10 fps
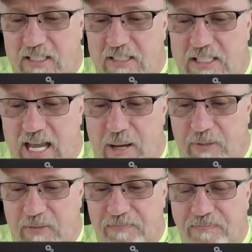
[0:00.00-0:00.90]
did this
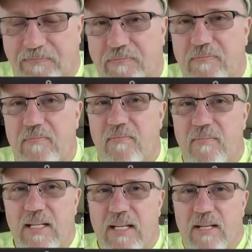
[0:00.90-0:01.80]
happen
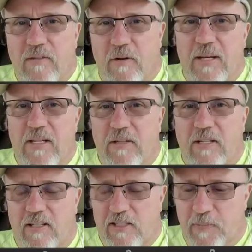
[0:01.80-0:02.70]
from a
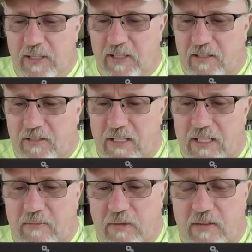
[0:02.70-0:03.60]
nuclear spill
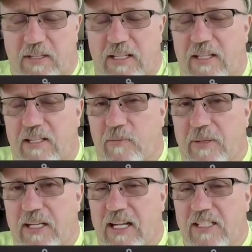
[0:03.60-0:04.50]
in one of the
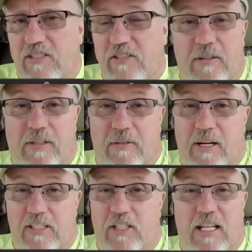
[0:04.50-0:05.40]
European nations or even in
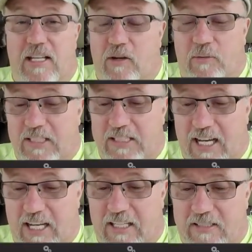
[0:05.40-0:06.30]
Russia, and no one's
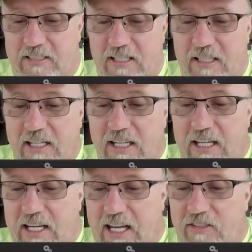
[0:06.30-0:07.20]
telling us?
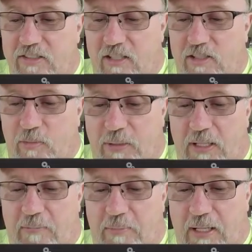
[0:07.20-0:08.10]
Now, there's also
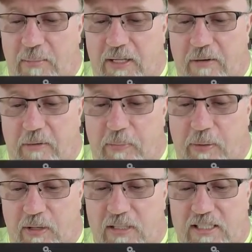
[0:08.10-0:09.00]
preliminary
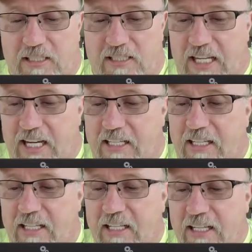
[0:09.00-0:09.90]
reports saying
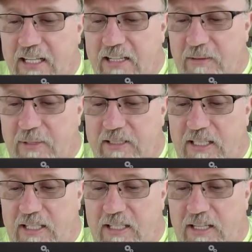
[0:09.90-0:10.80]
that there
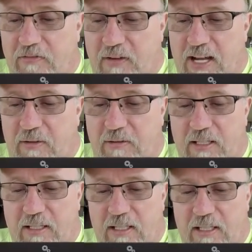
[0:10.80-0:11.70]
was, they
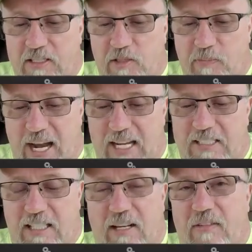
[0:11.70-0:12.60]
found
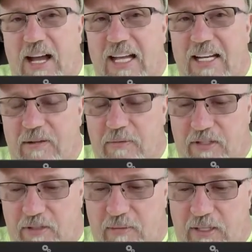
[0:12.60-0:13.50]
spikes of
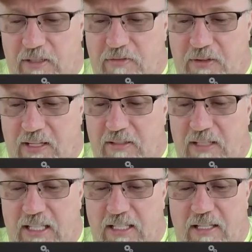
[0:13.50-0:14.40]
iodine-131 you found
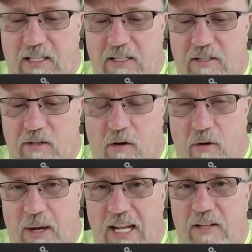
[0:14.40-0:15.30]
in
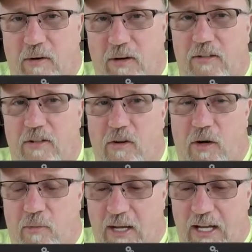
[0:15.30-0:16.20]
Norway, northern
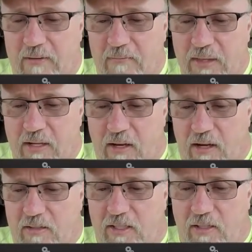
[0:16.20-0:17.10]
Norway,
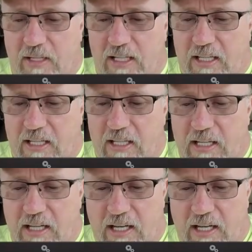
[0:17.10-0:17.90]
also in